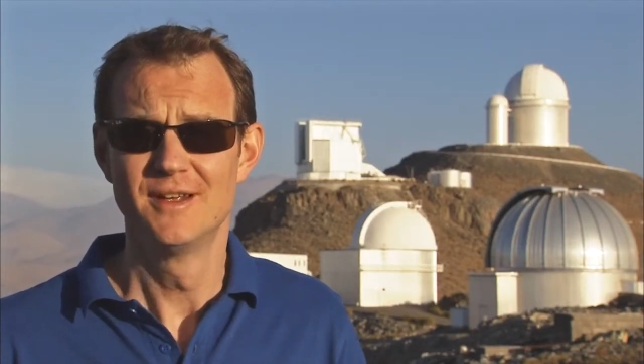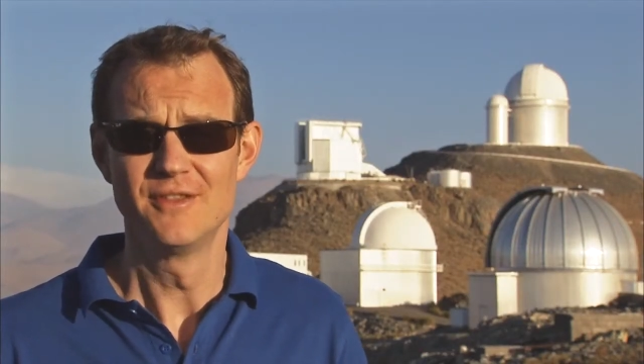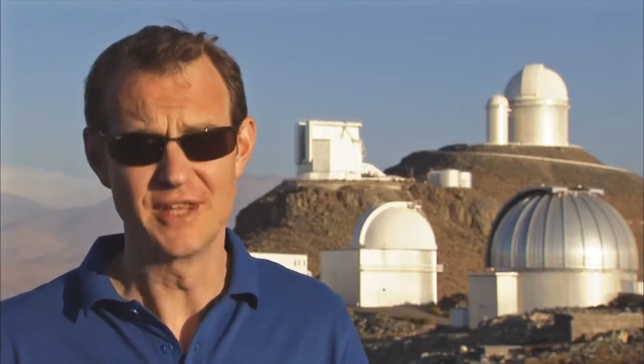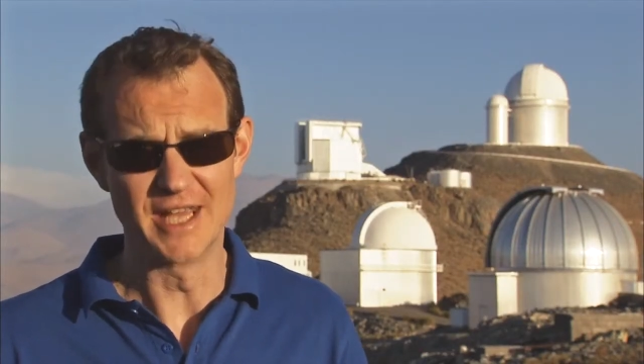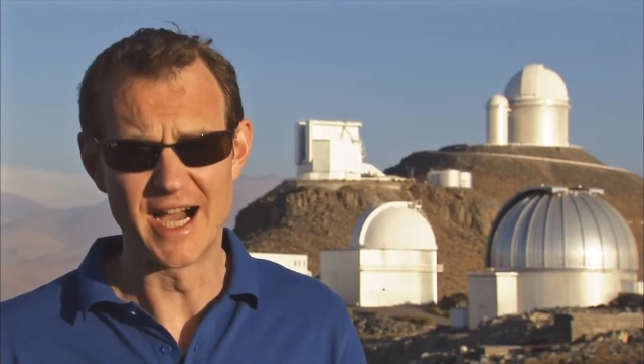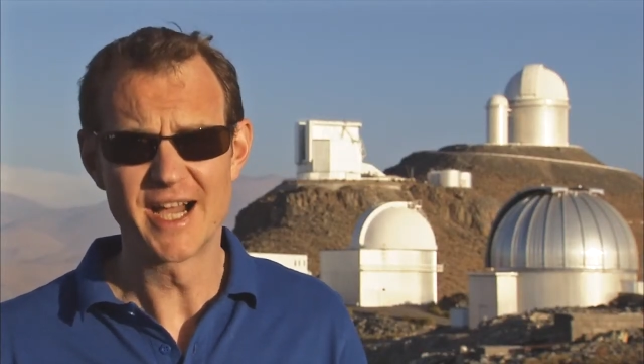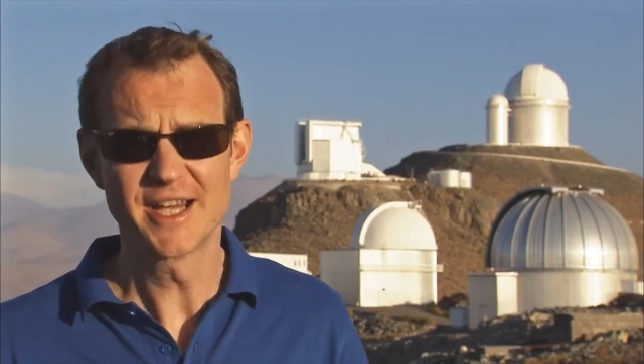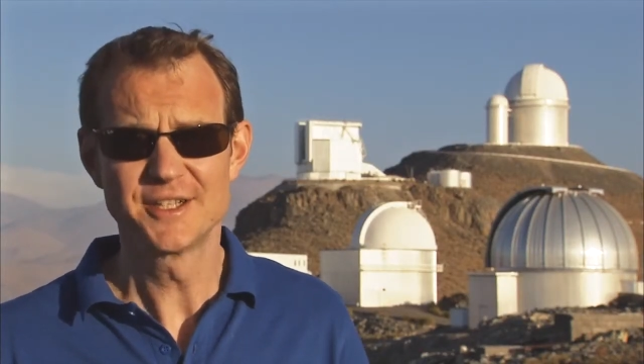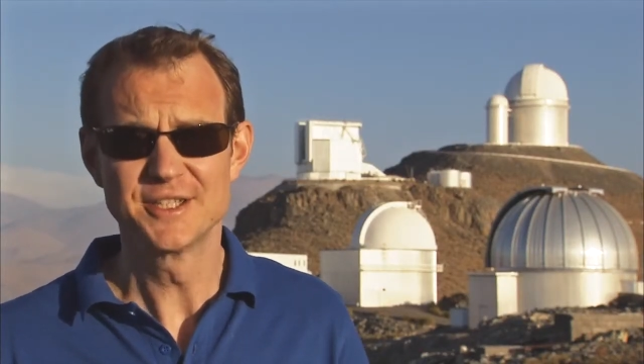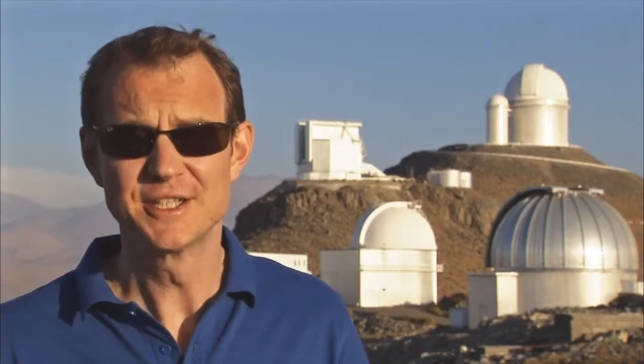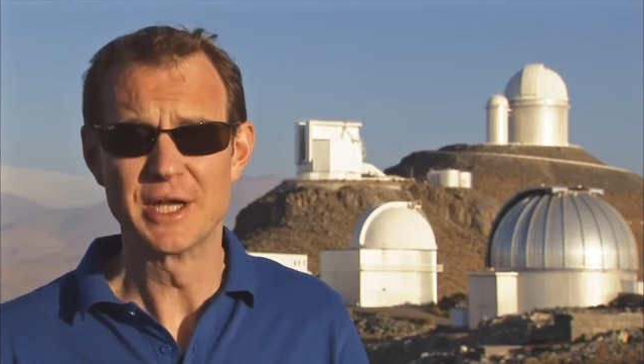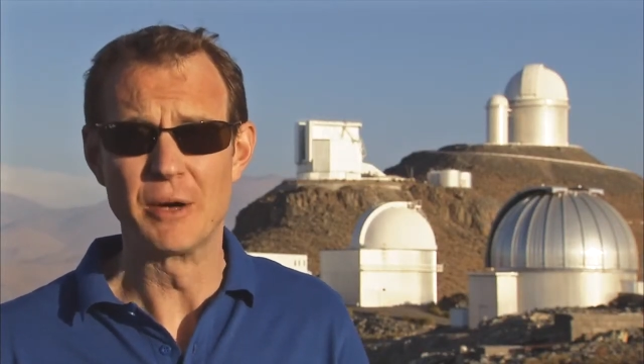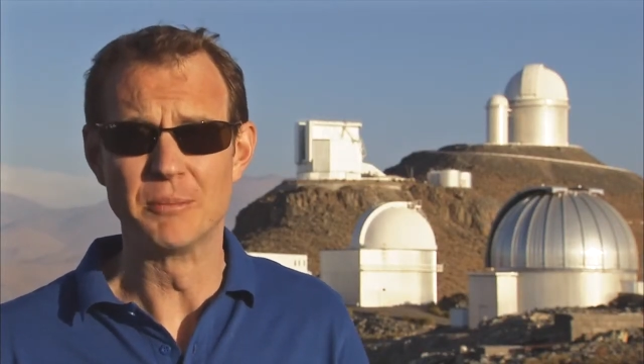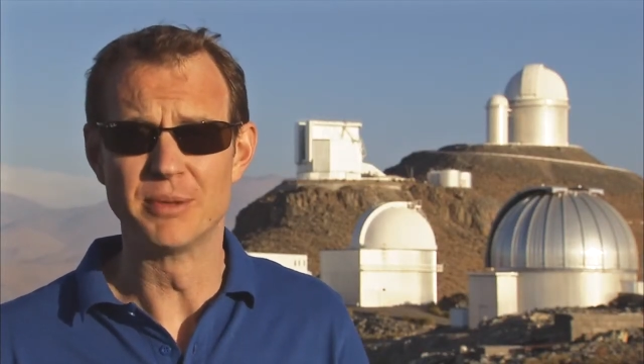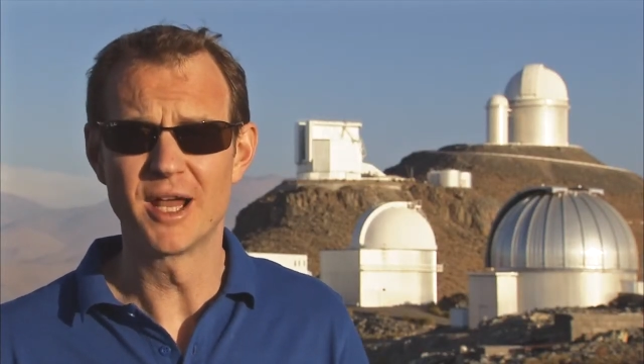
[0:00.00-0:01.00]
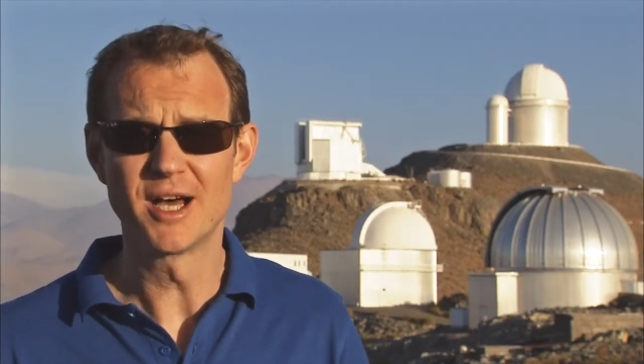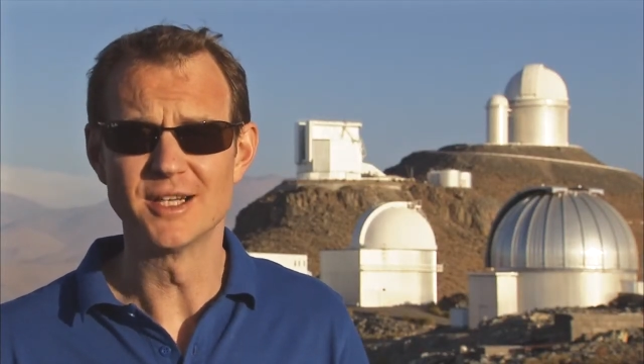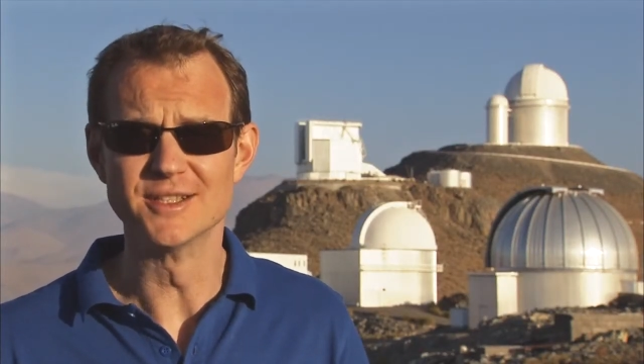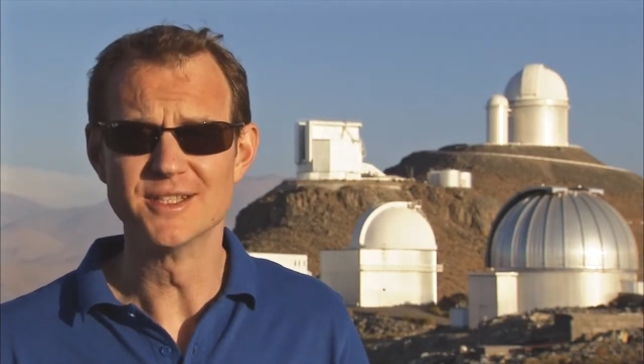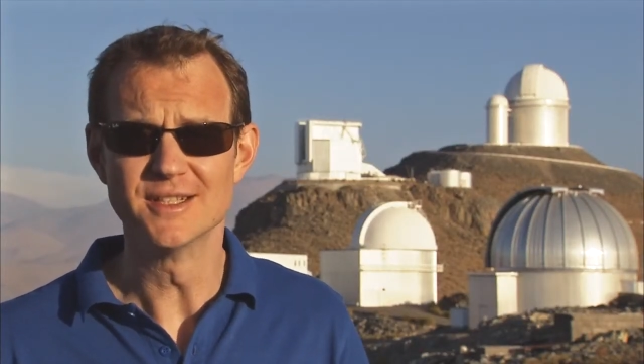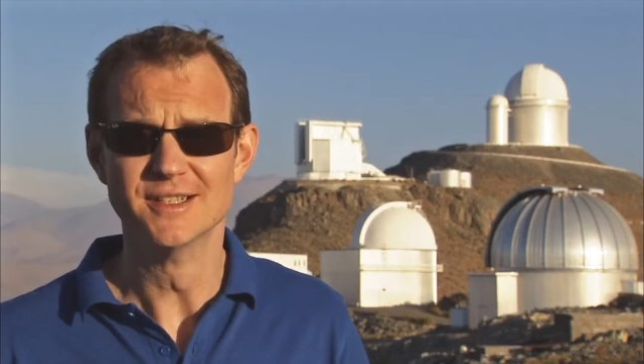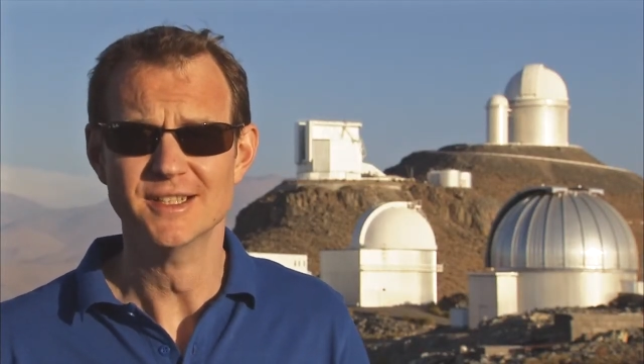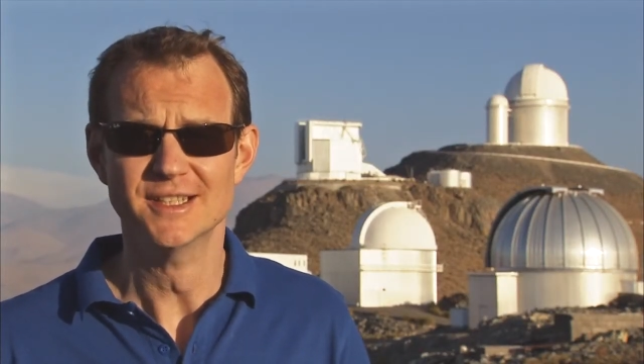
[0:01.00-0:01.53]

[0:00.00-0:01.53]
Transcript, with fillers: the iron in our blood,